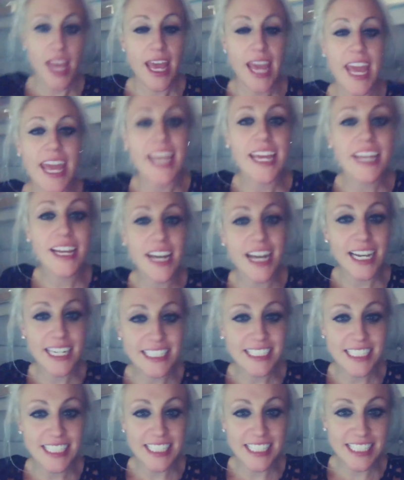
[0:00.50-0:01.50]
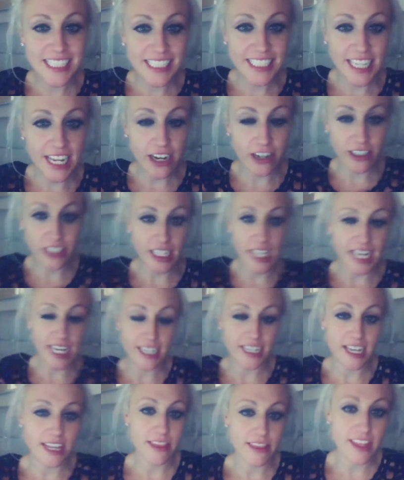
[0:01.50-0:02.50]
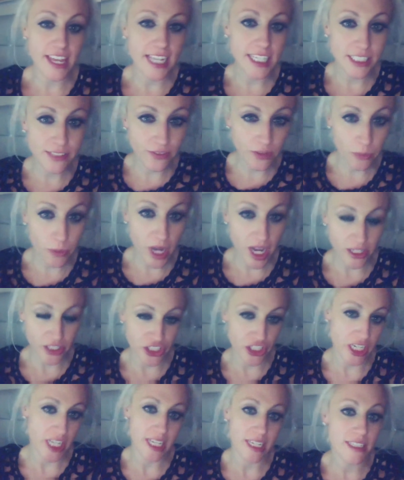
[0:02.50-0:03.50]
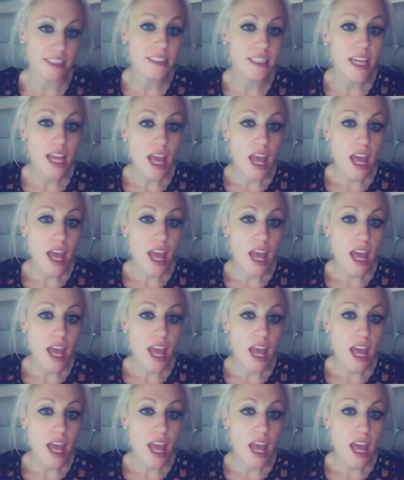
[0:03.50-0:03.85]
Hey guys, this is Caroline and thanks for watching.